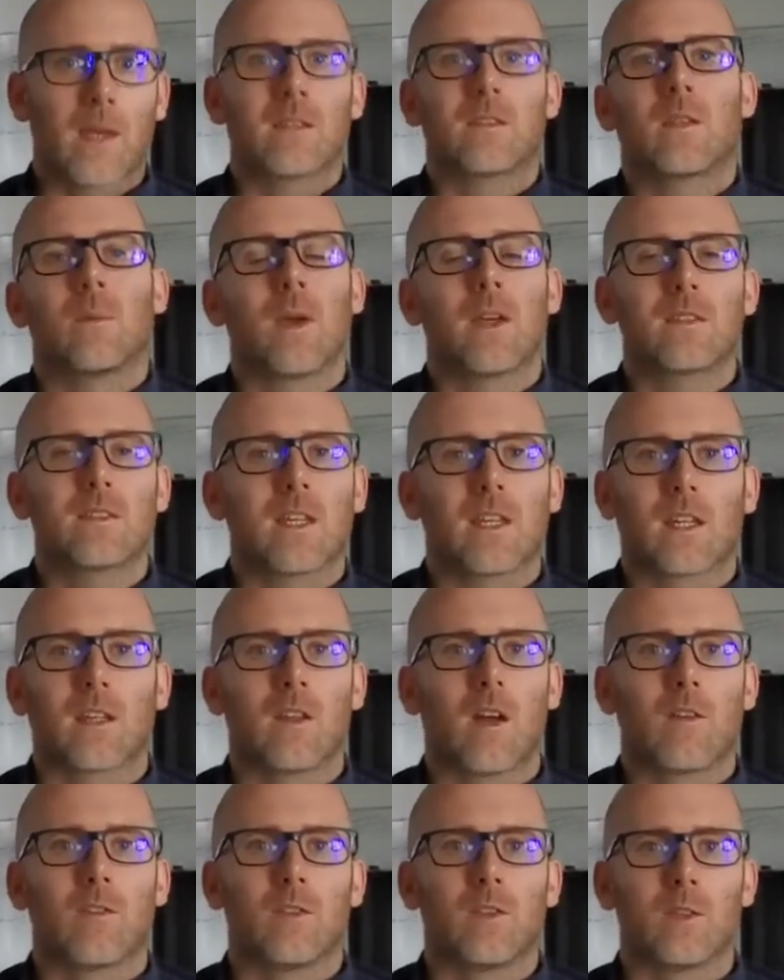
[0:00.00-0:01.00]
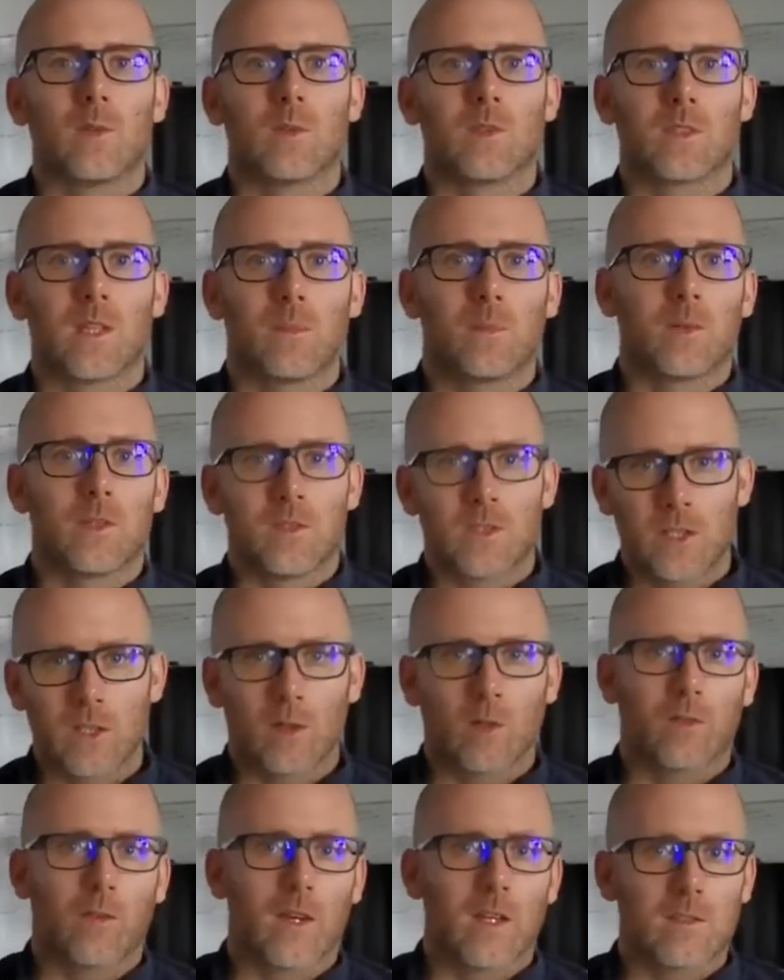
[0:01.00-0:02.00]
the best they can often do is they put a
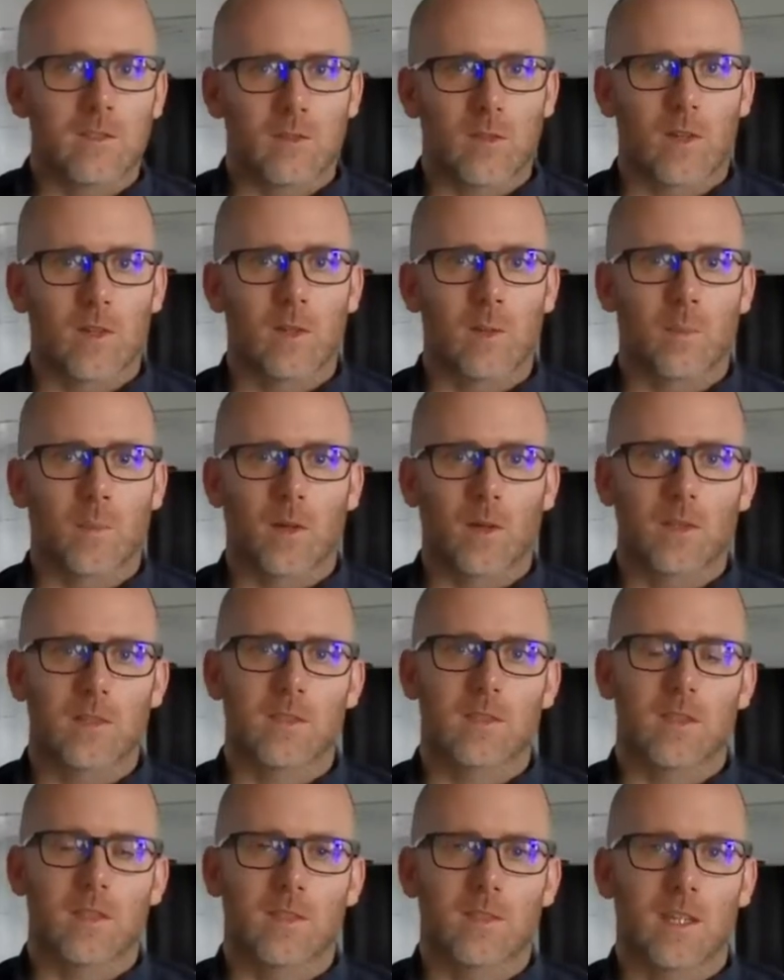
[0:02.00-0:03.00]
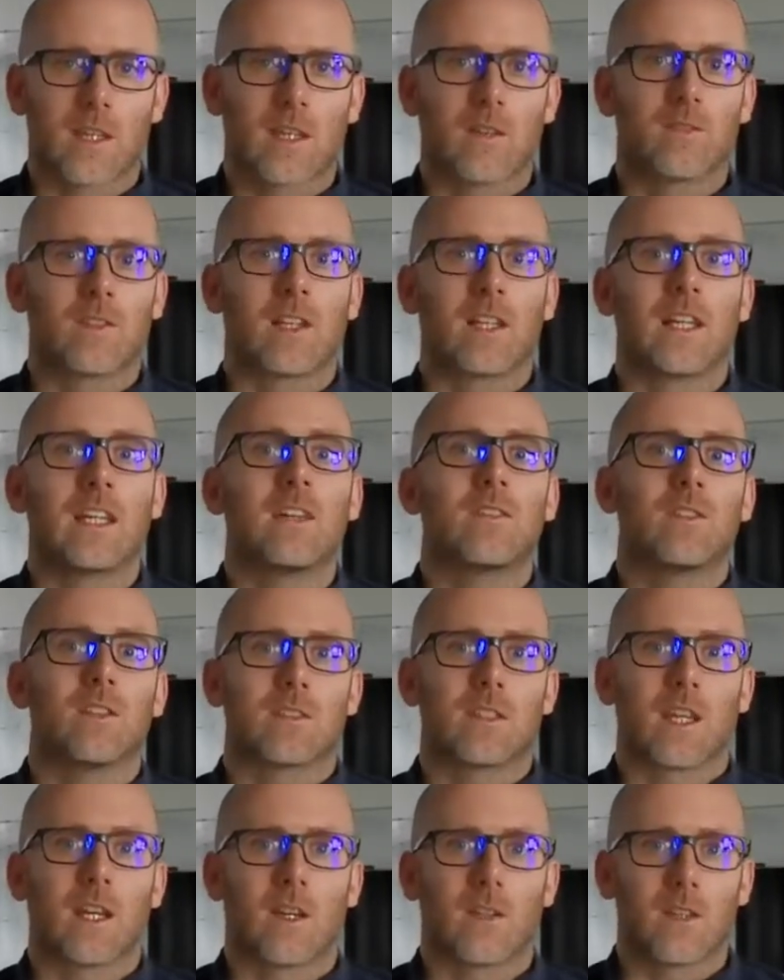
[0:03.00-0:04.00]
geofence around a person and say, if they leave
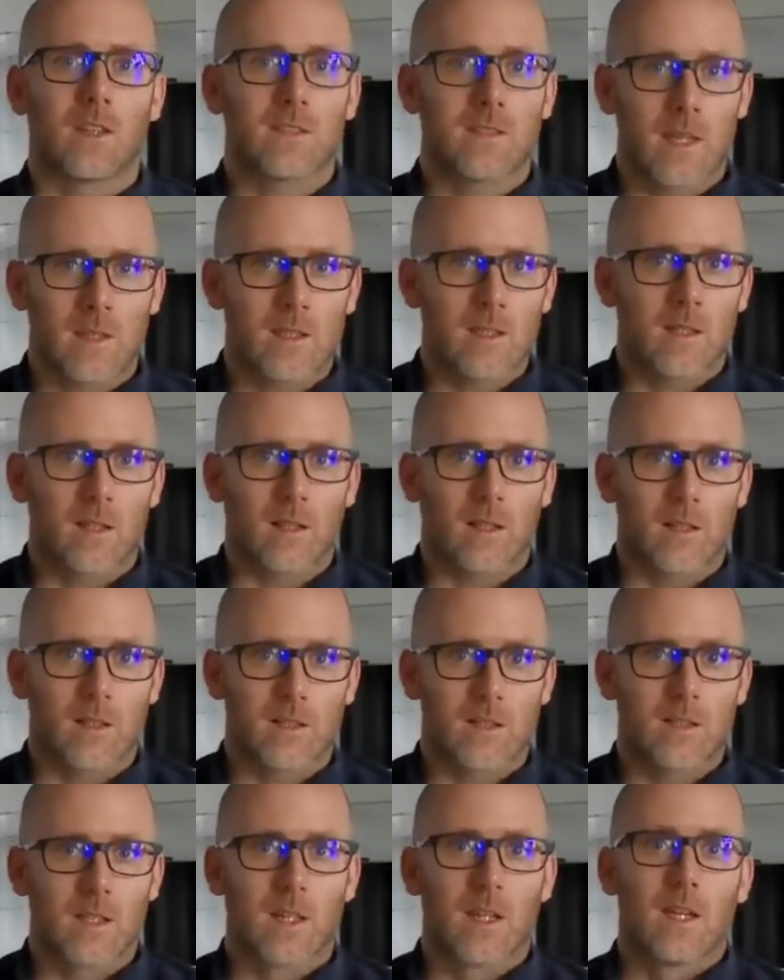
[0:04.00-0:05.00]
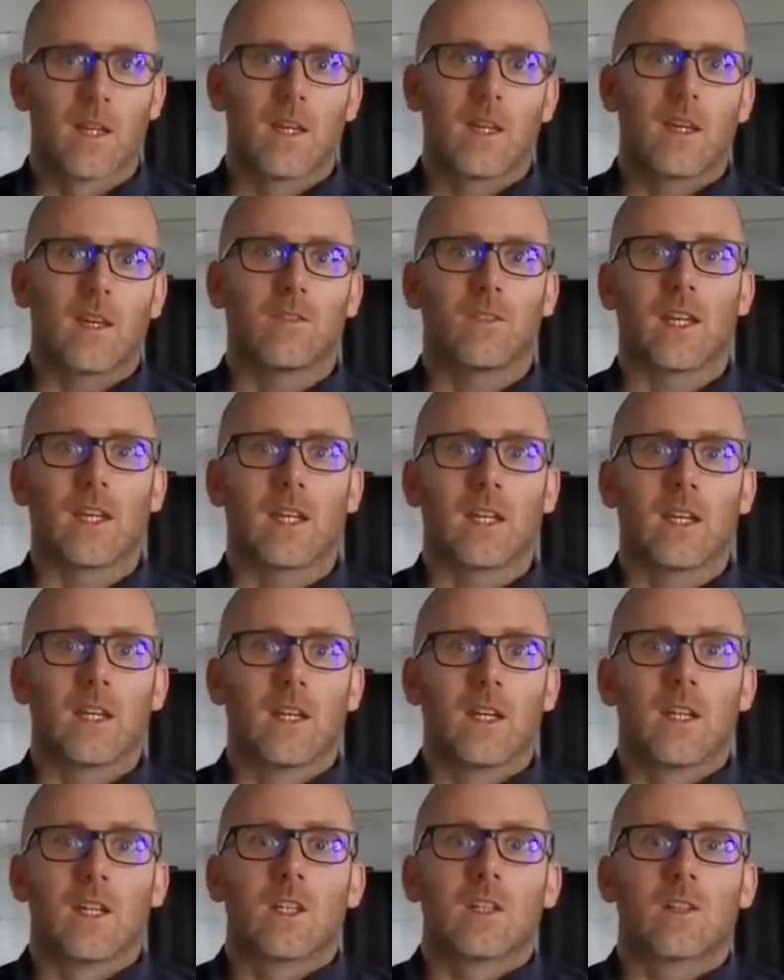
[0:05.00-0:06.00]
this area, send an alert. If they
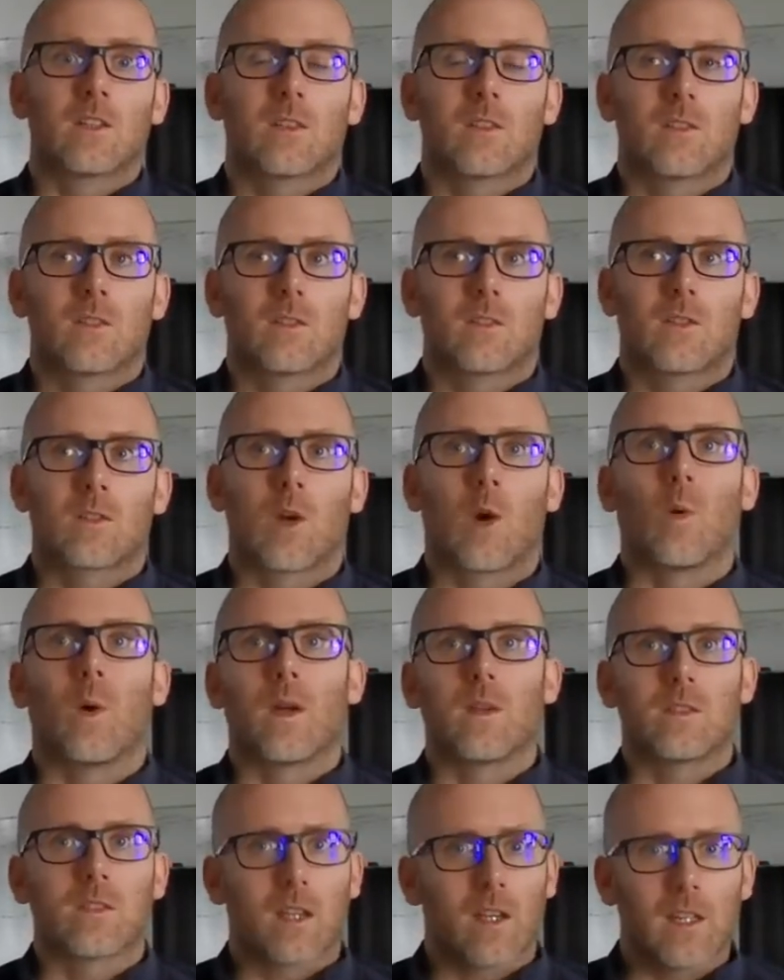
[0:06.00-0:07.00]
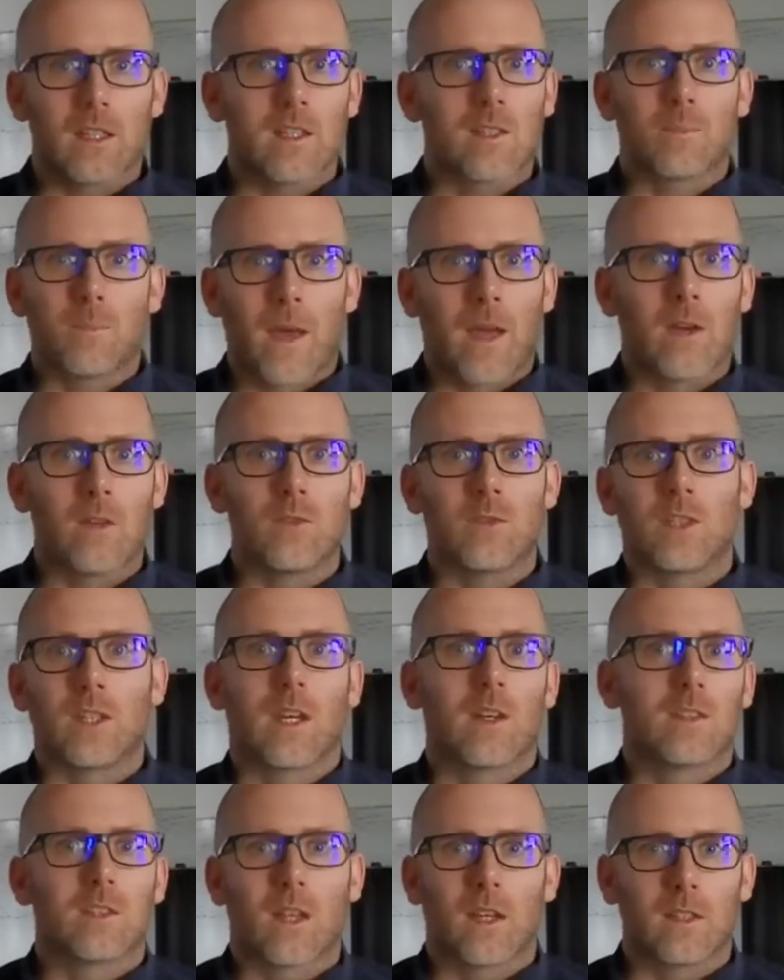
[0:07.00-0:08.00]
go outside this
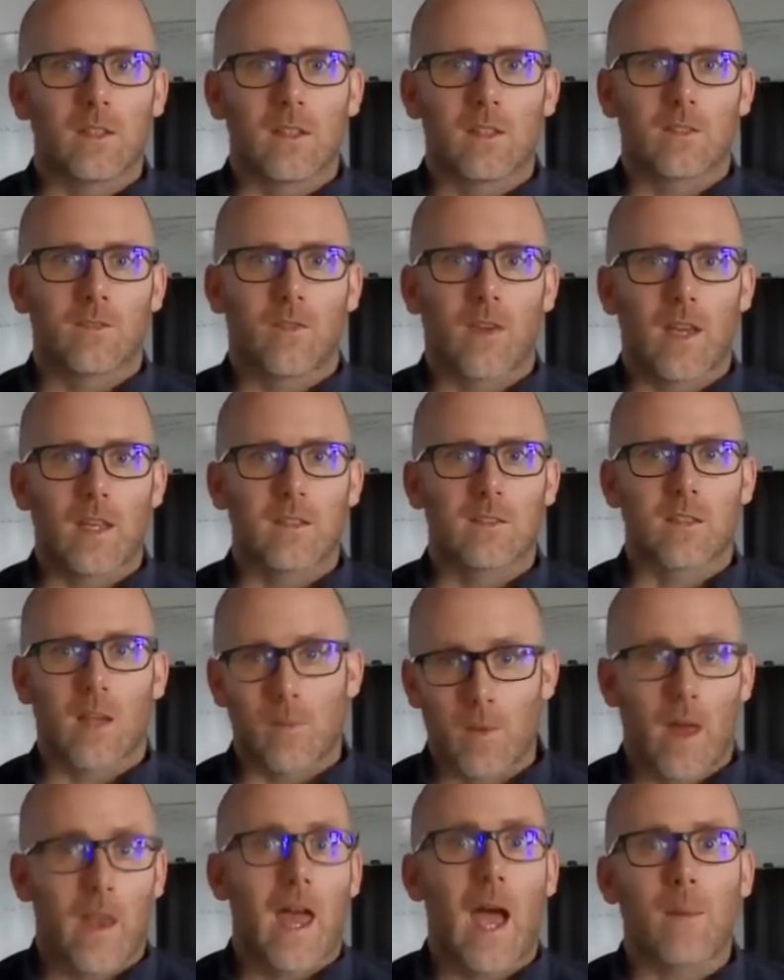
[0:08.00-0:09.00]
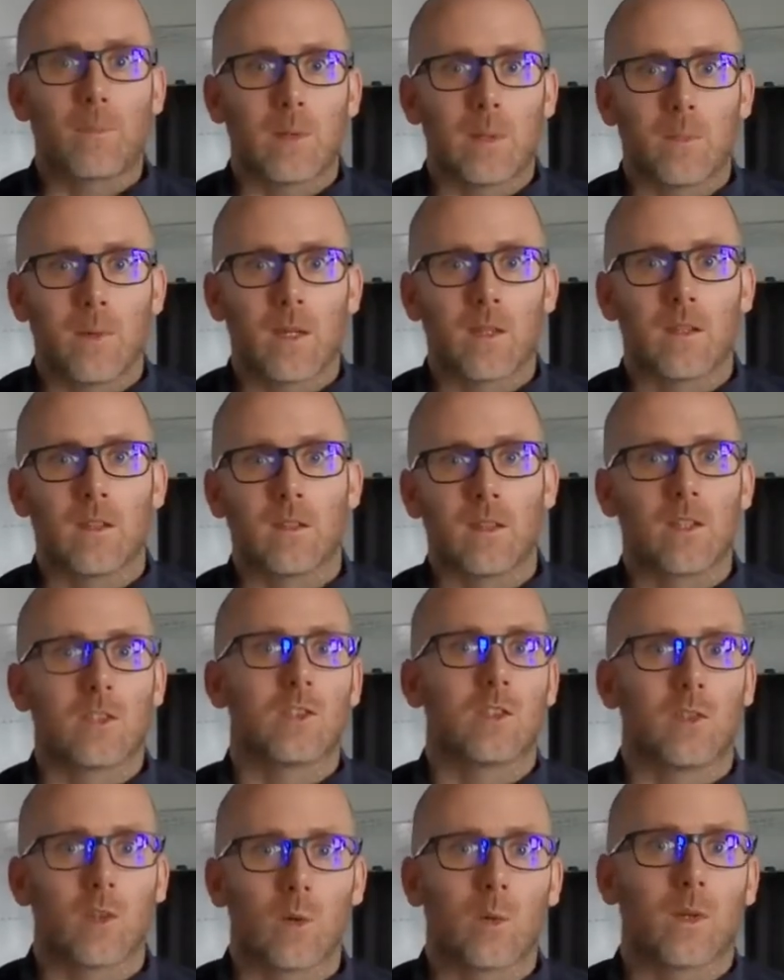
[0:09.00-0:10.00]
boundary, outside this fence, I'm not happy about it and I
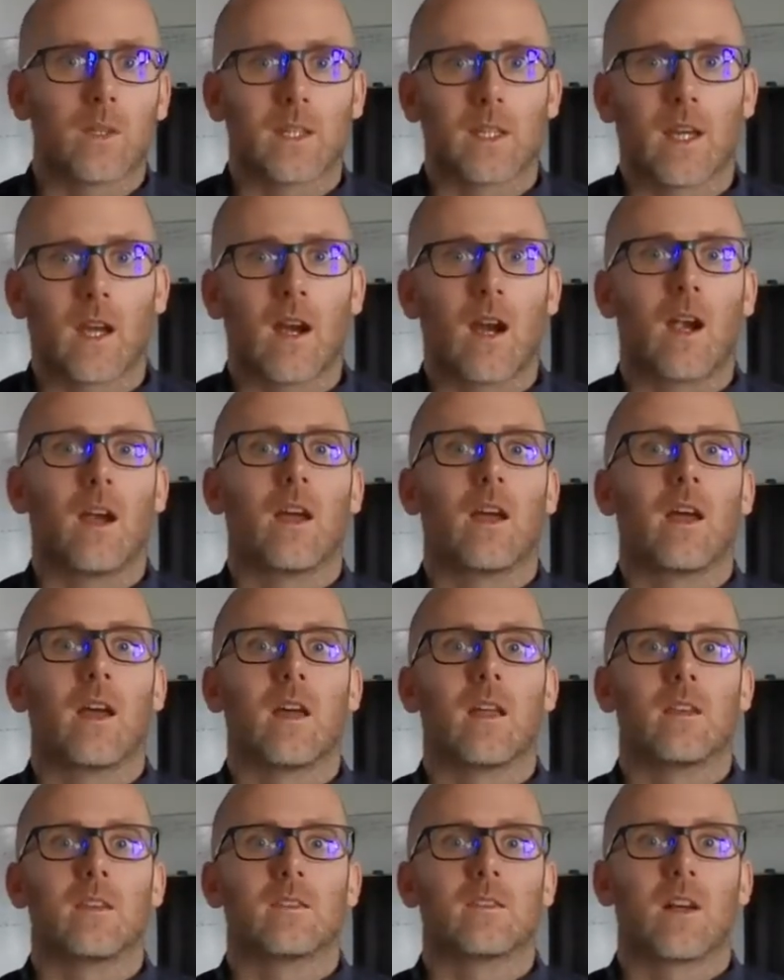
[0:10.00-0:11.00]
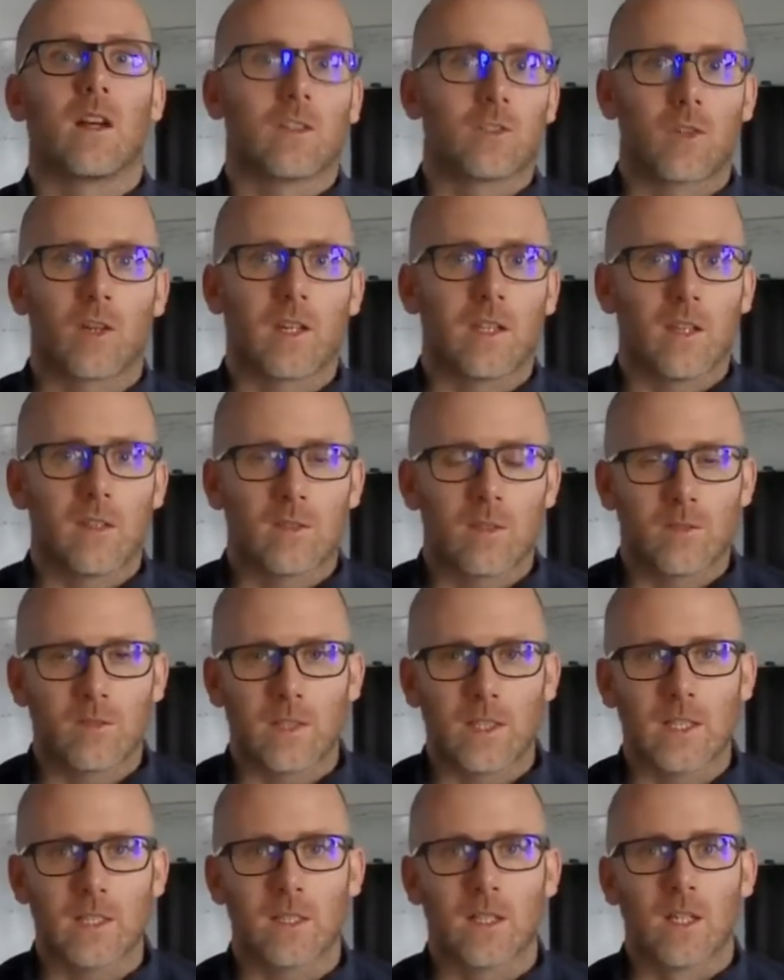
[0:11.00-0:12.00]
should know where they are and I'll try and
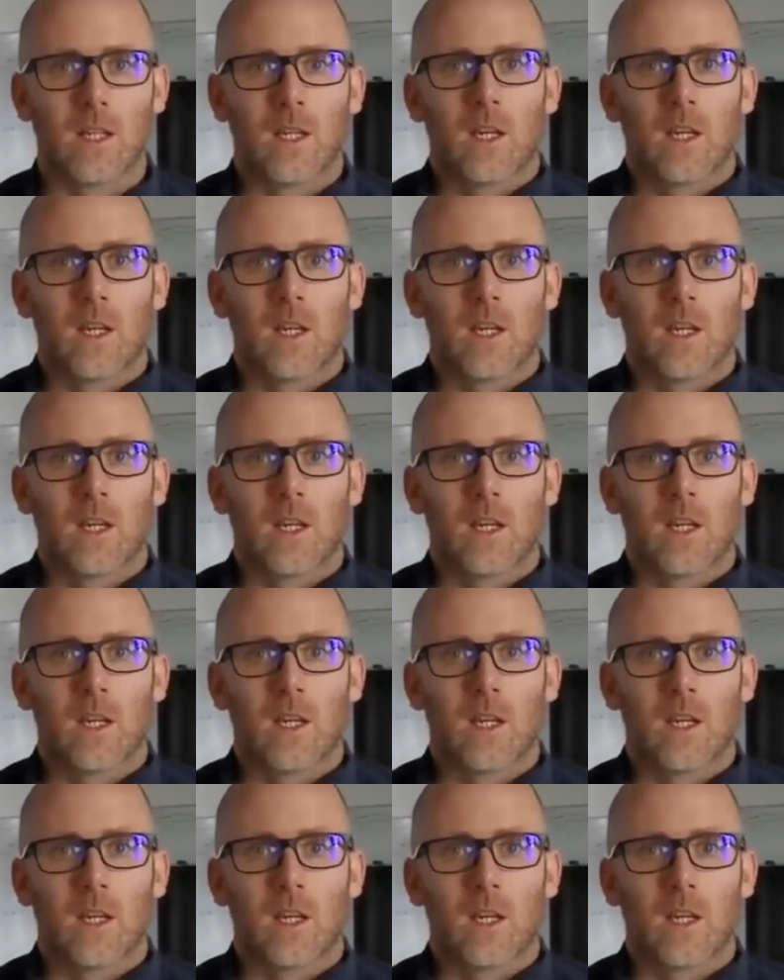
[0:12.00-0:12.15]
intervene.